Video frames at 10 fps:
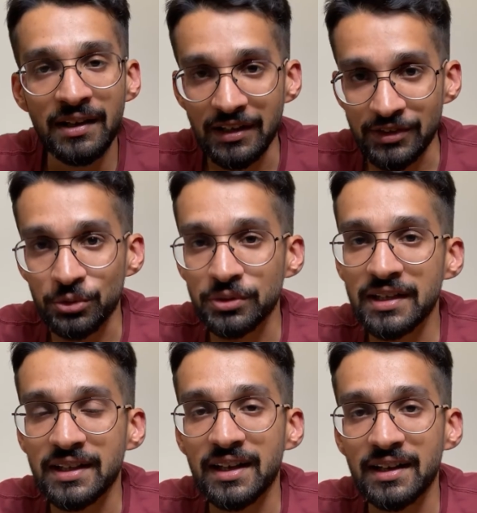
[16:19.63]
and so
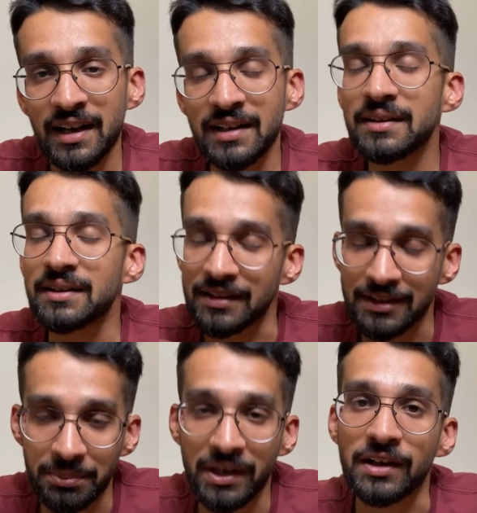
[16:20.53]
that they can act
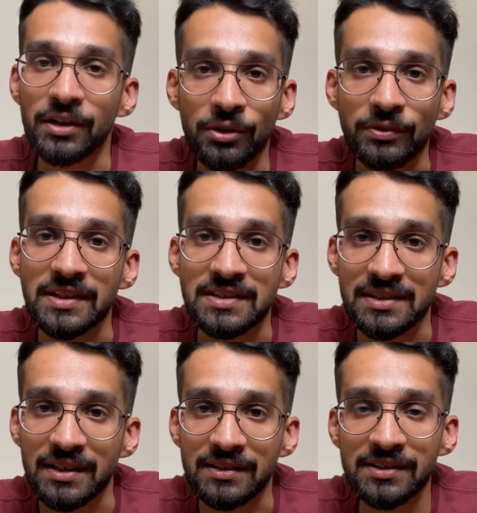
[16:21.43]
despite of these
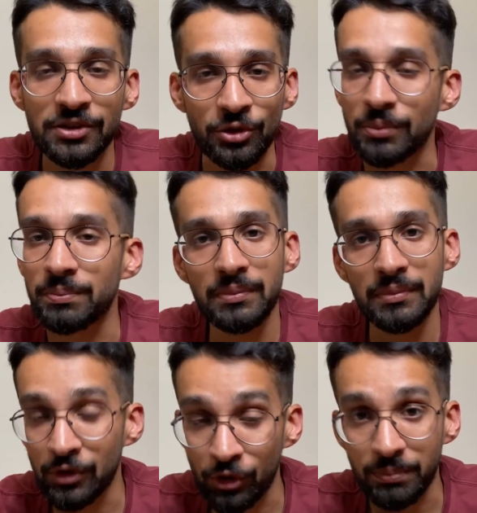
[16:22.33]
traits,
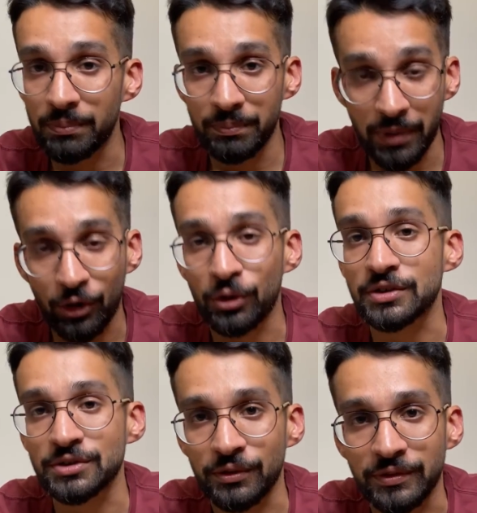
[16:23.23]
not
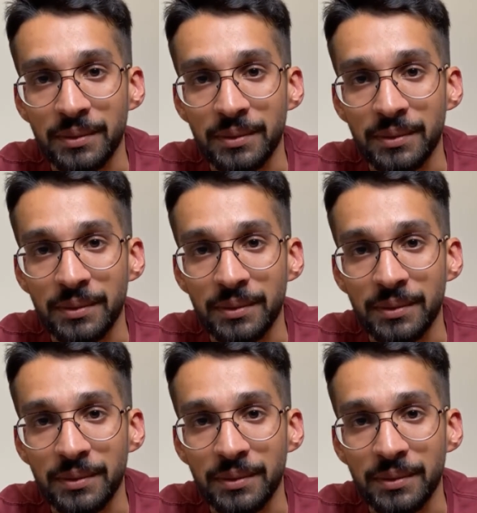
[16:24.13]
because of